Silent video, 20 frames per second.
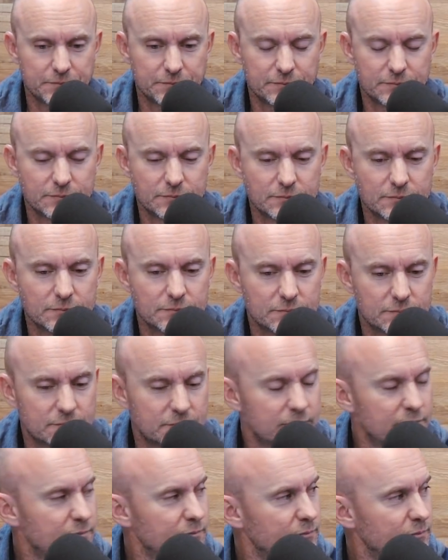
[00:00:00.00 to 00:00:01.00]

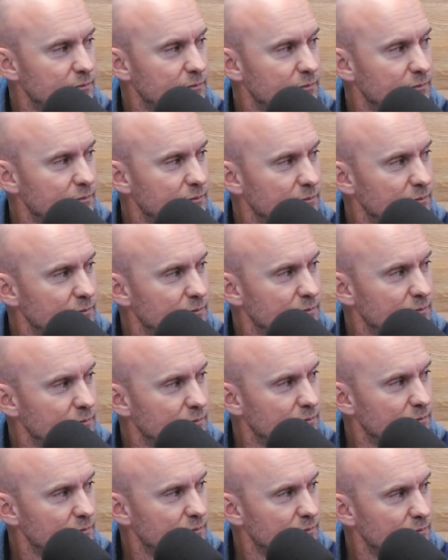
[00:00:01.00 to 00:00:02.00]

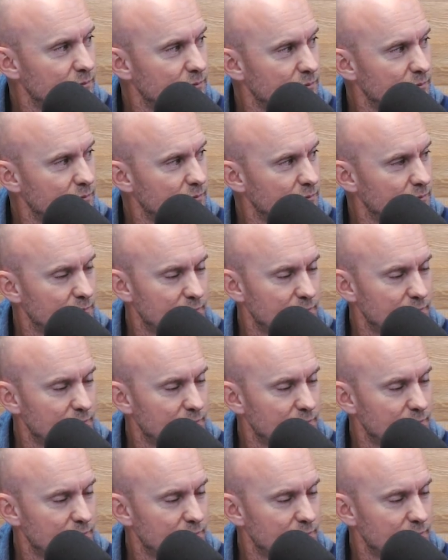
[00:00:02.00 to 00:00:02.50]
(not speaking)